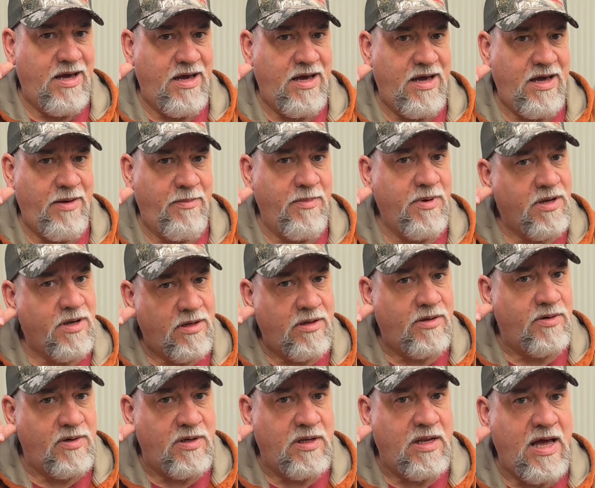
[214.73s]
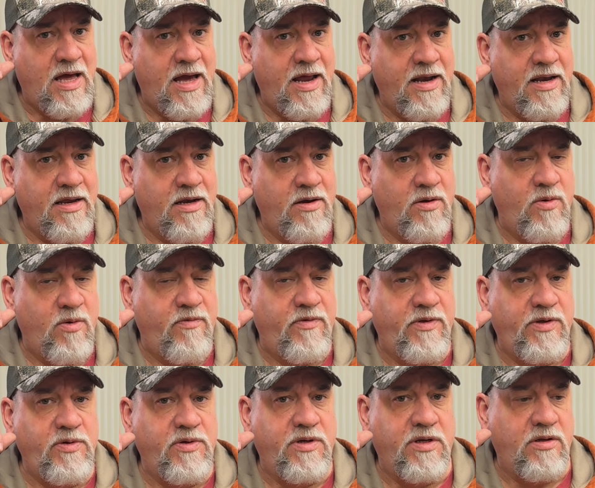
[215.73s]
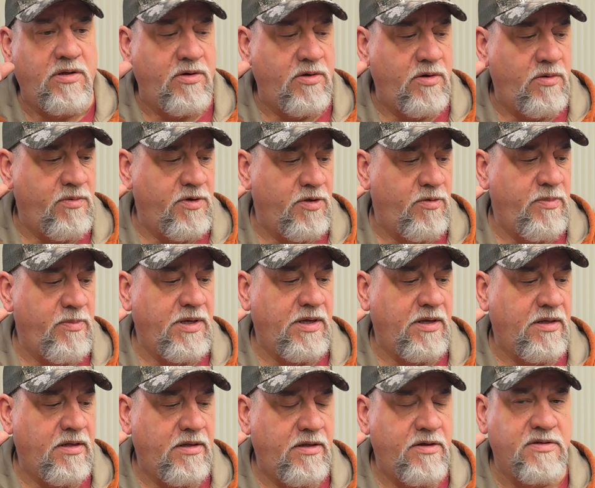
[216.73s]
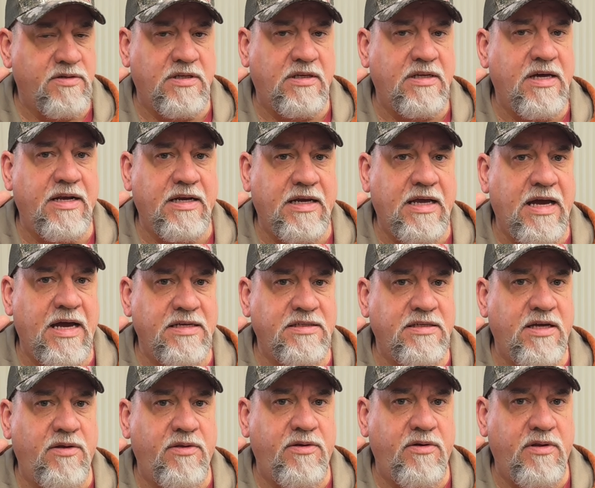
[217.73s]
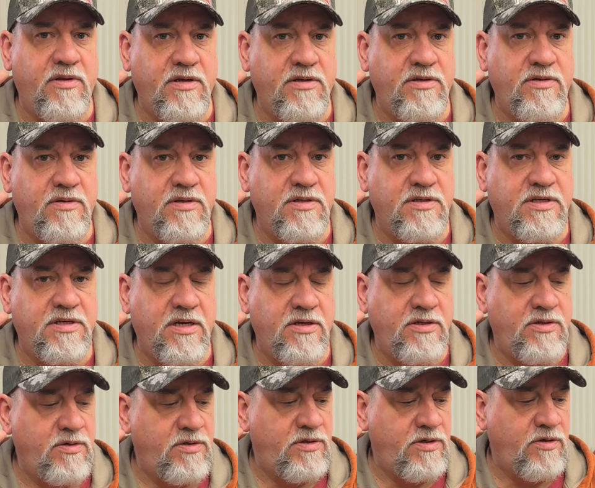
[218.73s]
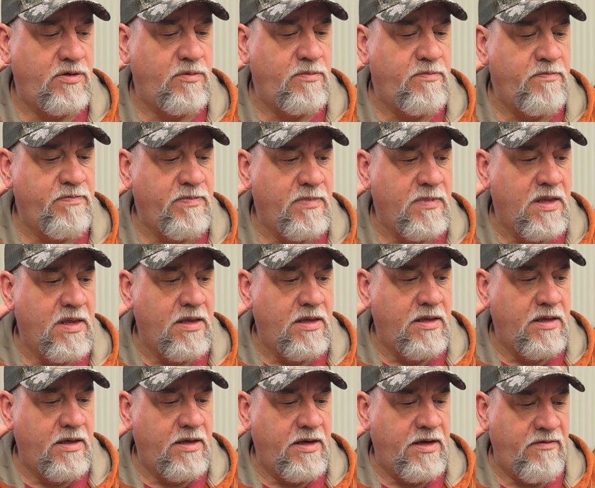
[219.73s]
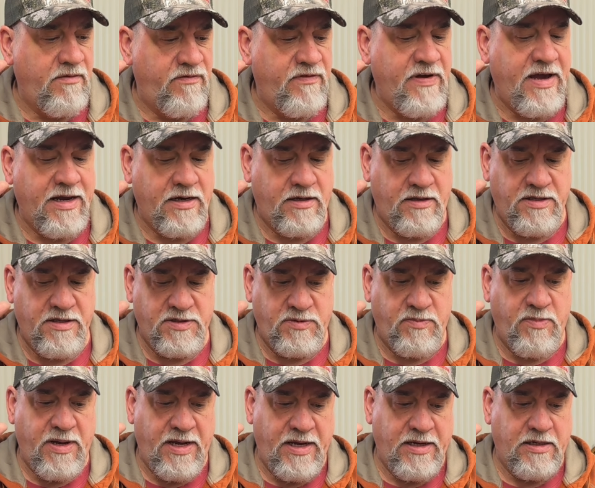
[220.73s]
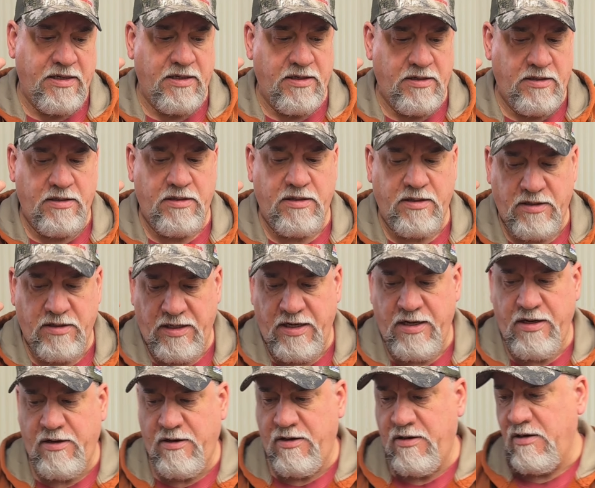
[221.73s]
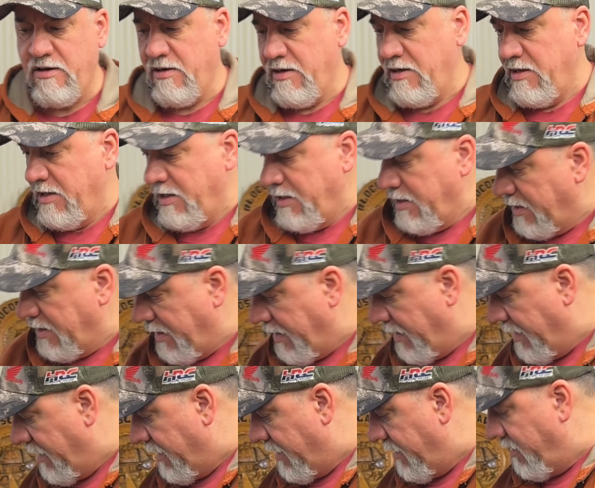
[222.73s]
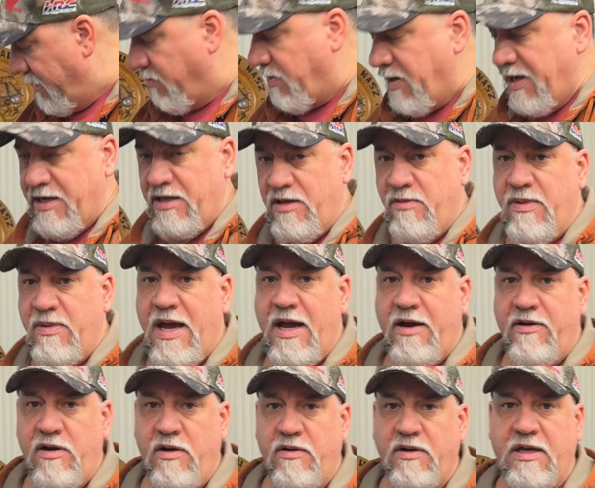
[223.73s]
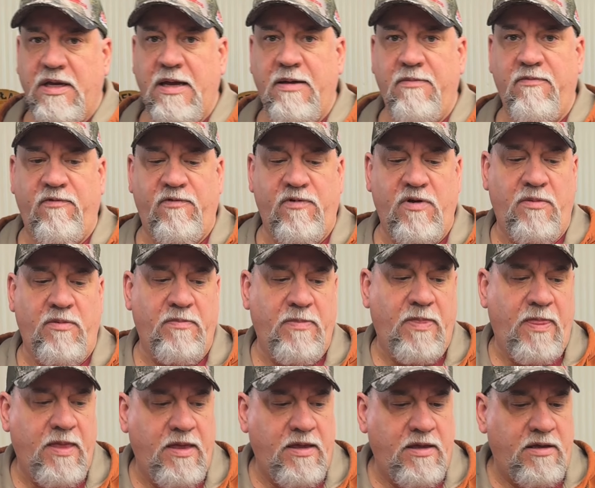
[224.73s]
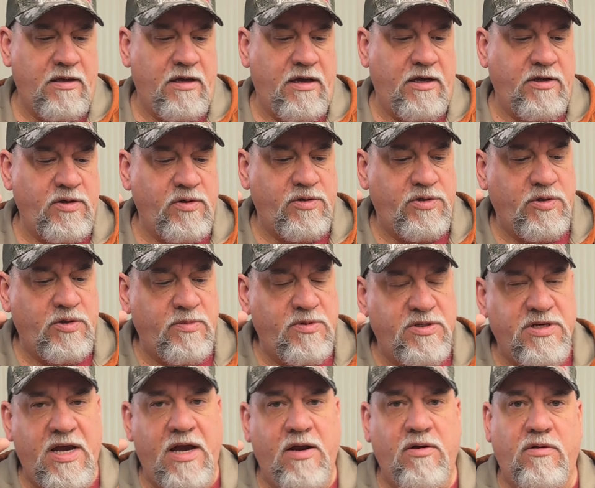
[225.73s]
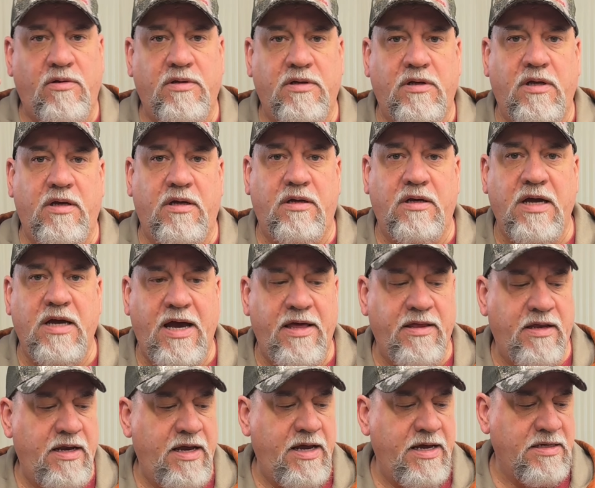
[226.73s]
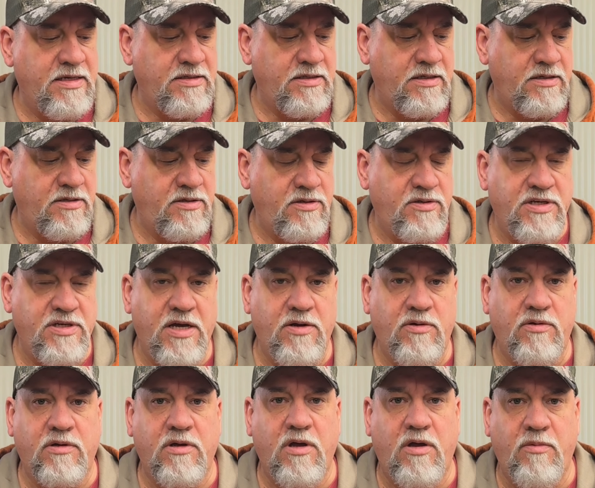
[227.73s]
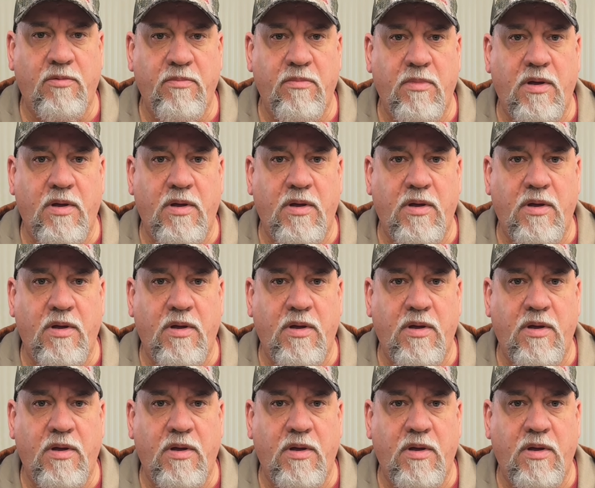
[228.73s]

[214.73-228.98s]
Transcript: I'm going to learn a lot, and hopefully you can learn with me. There's a lot of guys out there that do this on YouTube. In fact, this bike here and the bike in the background came from a YouTube channel, a guy that has a channel called